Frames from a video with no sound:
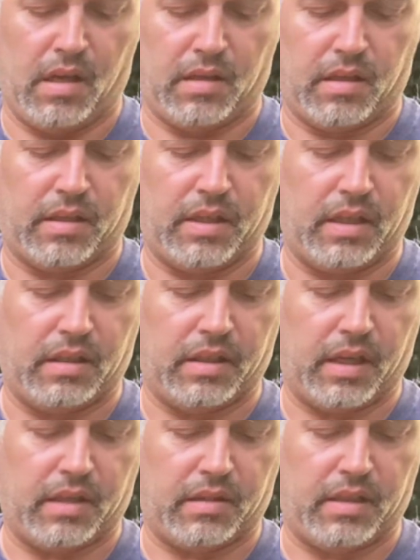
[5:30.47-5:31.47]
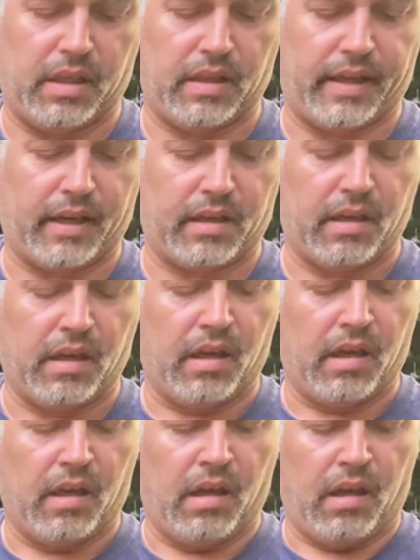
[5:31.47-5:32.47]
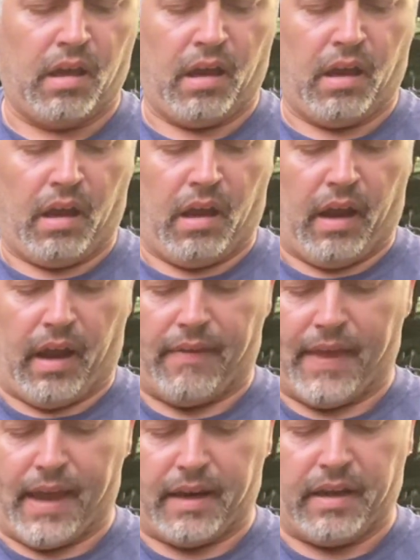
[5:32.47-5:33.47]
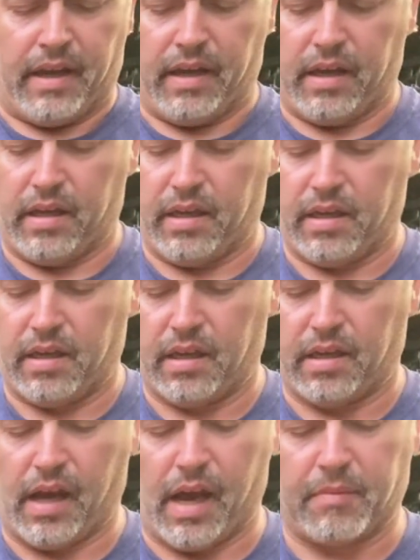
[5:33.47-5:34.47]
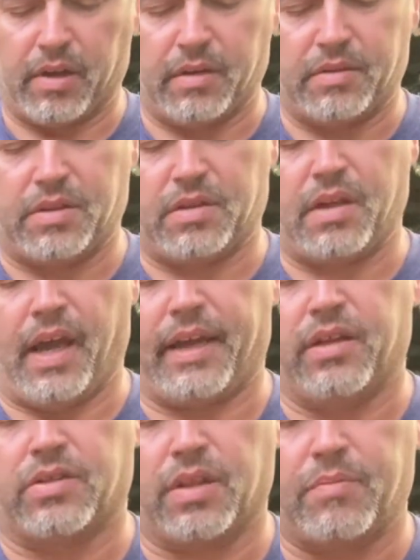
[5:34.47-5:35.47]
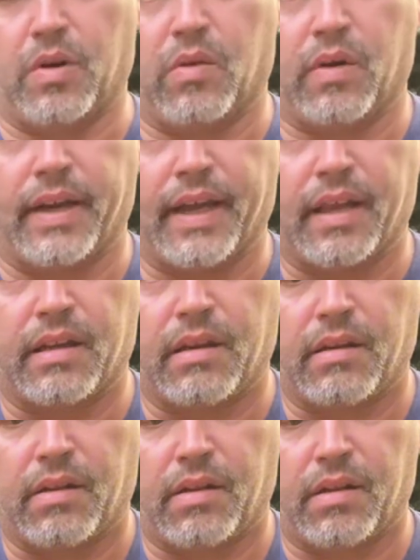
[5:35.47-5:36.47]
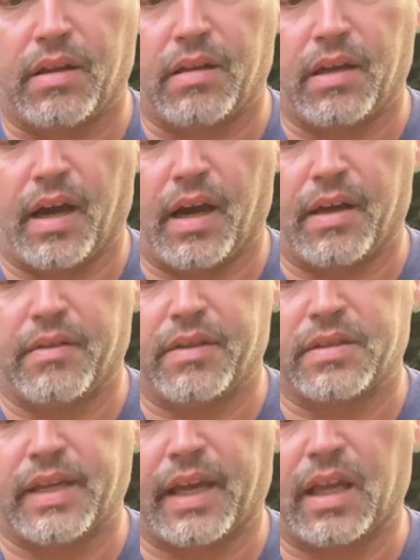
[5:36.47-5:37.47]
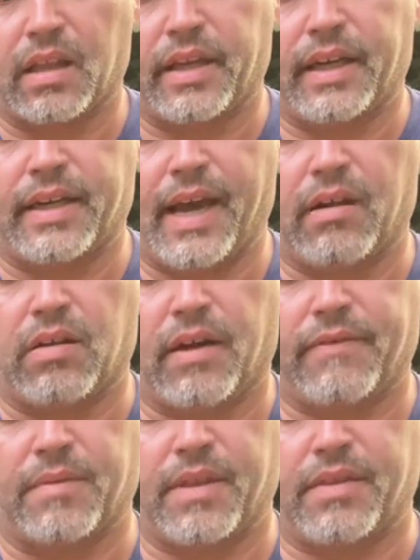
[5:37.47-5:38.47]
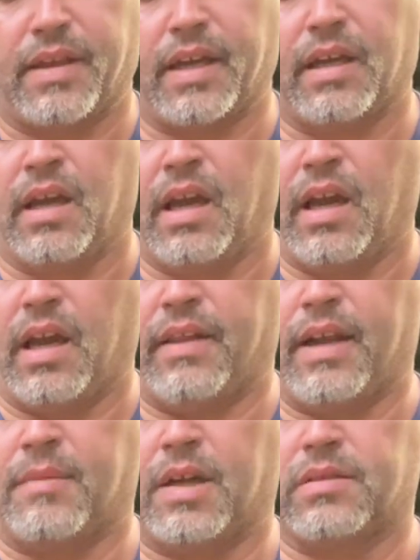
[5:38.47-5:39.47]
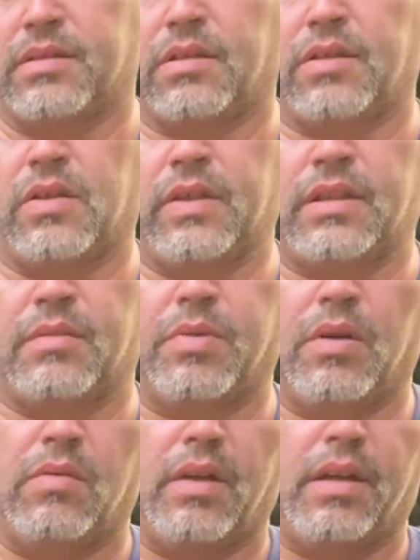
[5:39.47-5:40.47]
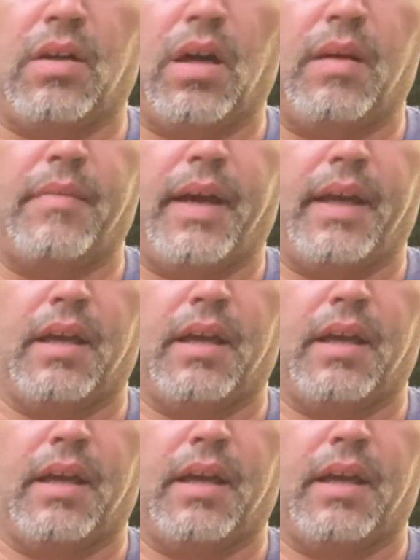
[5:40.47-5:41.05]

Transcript: the D link, and then I usually put one at the second link down off of the thing, and then I'm also going to put one on my